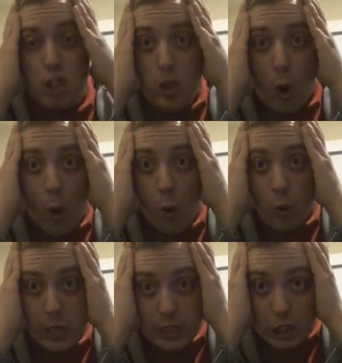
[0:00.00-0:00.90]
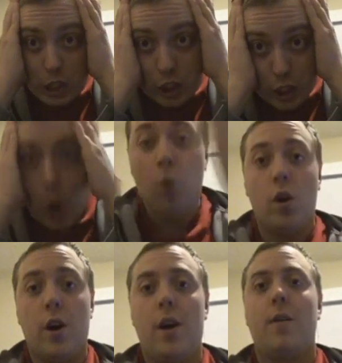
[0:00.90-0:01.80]
holy shoot,
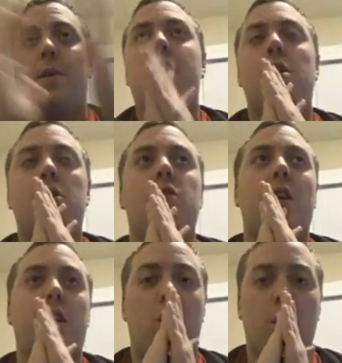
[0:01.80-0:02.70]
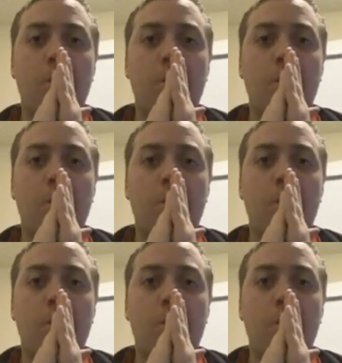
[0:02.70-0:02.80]
because, like,